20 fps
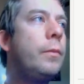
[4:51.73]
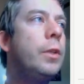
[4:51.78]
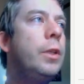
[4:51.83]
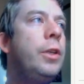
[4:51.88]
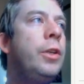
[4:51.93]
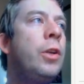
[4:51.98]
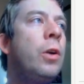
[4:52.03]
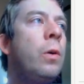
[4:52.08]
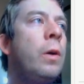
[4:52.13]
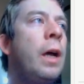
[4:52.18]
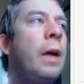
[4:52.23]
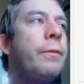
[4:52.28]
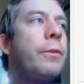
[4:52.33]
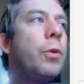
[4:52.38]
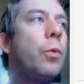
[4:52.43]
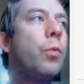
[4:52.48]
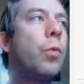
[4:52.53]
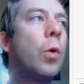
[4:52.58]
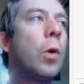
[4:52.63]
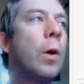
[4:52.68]
you don't have to
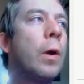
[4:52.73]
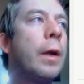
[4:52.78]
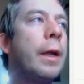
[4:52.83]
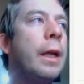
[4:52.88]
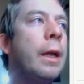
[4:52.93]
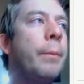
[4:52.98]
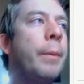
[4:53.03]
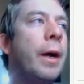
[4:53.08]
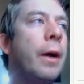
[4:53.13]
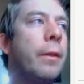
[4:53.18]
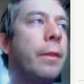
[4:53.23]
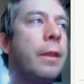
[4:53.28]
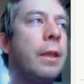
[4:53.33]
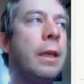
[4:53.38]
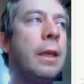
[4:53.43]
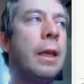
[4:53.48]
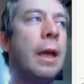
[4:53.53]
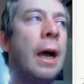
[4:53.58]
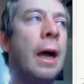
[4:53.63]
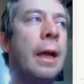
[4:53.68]
worry about
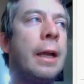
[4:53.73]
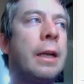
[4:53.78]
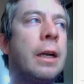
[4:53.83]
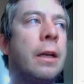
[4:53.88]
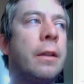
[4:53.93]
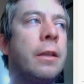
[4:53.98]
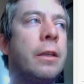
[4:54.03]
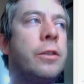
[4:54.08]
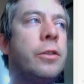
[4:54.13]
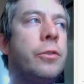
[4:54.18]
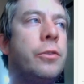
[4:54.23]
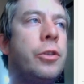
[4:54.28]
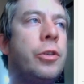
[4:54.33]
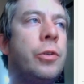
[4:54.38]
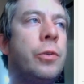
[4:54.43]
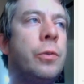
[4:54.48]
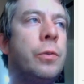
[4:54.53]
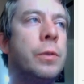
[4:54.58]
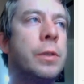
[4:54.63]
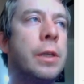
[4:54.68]
the icon that you
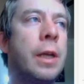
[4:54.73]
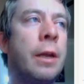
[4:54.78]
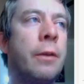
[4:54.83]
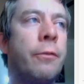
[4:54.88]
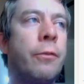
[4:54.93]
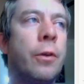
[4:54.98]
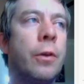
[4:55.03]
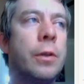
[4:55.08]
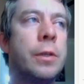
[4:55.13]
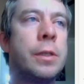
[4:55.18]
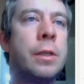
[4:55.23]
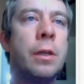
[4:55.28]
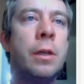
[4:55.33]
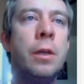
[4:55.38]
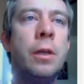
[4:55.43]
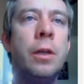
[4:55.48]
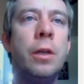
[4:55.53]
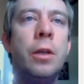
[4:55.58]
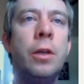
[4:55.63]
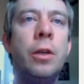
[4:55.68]
choose at first.
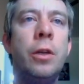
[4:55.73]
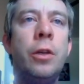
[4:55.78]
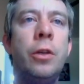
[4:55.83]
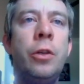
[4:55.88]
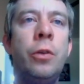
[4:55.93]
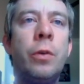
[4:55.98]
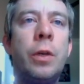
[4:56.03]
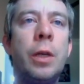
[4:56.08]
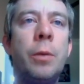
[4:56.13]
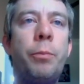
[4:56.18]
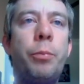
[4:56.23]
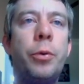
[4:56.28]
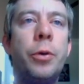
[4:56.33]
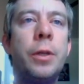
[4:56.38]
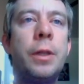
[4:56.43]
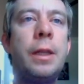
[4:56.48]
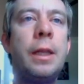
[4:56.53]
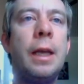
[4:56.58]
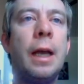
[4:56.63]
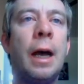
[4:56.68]
You can
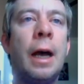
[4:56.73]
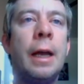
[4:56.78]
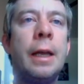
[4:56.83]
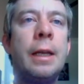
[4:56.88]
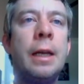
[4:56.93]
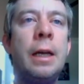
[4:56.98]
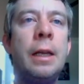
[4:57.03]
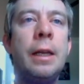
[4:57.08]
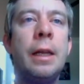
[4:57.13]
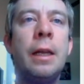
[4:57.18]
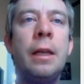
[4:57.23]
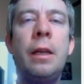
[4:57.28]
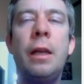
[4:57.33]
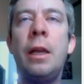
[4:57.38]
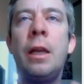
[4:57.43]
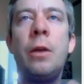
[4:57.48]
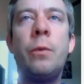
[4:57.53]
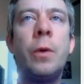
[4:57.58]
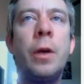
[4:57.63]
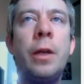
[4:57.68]
put the icon in
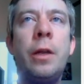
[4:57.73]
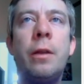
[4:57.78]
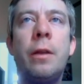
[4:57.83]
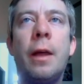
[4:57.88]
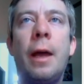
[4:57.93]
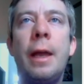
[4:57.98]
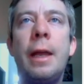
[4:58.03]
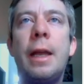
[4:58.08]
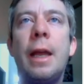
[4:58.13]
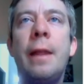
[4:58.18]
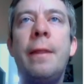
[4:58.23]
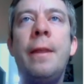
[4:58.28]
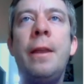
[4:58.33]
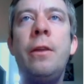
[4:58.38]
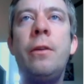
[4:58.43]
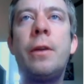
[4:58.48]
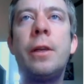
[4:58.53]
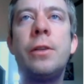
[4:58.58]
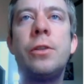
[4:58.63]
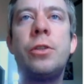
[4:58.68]
anywhere you'd like, and then
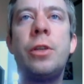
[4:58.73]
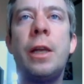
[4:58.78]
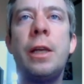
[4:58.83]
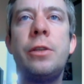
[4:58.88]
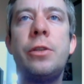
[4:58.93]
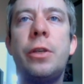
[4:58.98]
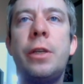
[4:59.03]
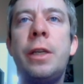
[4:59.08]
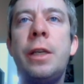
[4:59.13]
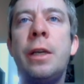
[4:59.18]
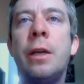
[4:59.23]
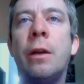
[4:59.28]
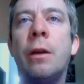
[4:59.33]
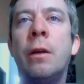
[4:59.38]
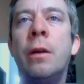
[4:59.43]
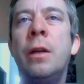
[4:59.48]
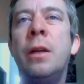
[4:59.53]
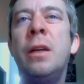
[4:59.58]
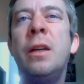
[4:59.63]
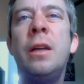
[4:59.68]
you can change it here.
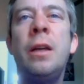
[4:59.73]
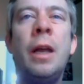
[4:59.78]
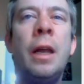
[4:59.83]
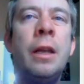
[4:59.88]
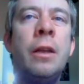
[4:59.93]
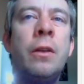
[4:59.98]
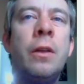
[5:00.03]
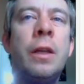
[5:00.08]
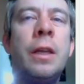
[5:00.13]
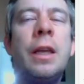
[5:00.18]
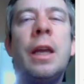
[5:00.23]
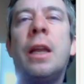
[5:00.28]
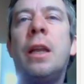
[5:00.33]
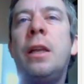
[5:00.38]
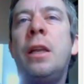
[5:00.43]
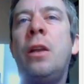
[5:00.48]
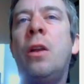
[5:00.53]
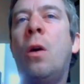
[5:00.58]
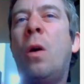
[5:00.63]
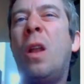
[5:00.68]
And you can get,
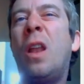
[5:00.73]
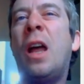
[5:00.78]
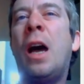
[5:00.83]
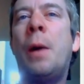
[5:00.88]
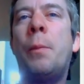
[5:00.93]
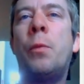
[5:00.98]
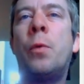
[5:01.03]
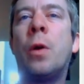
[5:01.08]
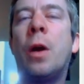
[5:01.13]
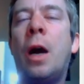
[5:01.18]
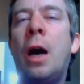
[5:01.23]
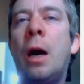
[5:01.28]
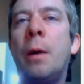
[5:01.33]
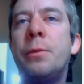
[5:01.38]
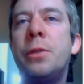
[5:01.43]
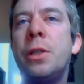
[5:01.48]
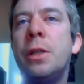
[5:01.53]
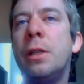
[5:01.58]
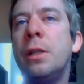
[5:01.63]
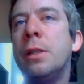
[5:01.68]
you know, a lot more
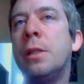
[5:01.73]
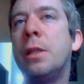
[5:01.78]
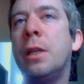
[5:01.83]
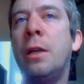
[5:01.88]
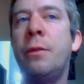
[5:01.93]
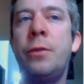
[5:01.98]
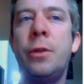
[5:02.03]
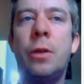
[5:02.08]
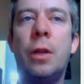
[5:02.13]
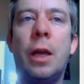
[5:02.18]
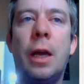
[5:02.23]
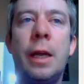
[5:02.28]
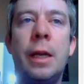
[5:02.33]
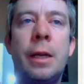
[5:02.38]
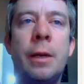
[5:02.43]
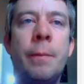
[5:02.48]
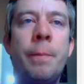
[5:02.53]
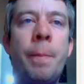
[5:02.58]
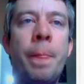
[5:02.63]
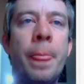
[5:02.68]
options if you'd like.
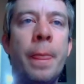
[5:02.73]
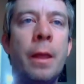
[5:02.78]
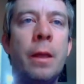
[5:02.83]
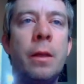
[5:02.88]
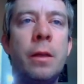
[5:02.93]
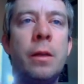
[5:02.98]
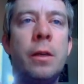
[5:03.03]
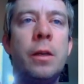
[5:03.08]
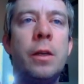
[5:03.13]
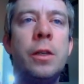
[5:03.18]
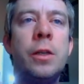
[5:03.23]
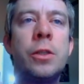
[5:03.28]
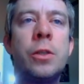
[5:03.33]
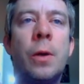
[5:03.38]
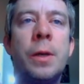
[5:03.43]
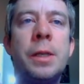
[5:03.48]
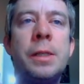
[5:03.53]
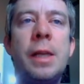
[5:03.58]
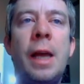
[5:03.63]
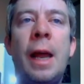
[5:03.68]
So
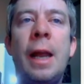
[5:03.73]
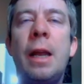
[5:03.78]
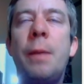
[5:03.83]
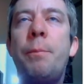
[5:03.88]
I just added